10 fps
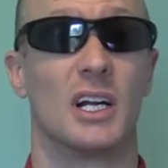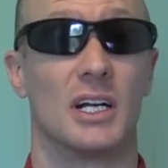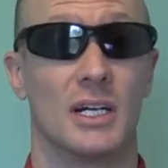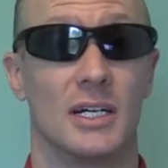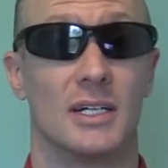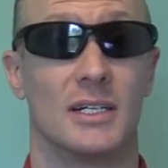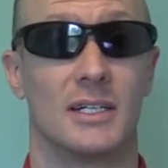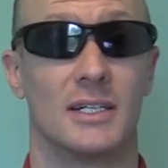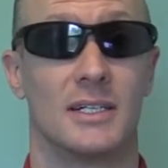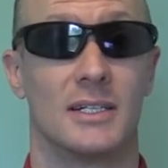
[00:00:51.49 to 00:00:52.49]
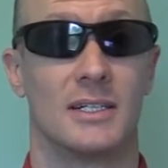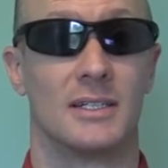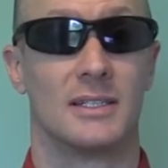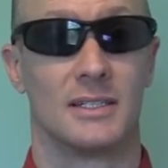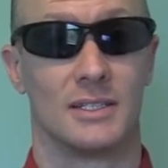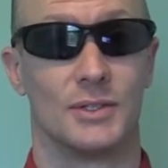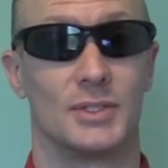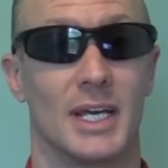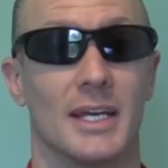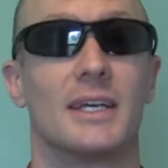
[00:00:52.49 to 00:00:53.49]
g. You
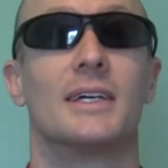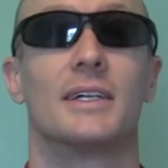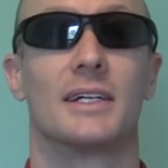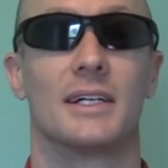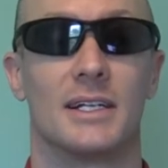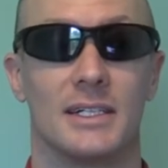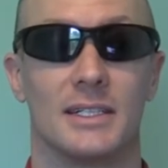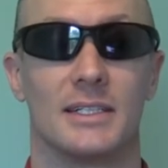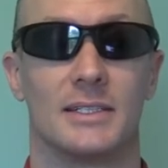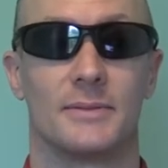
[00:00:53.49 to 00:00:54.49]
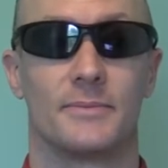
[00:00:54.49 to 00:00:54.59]
say g, v,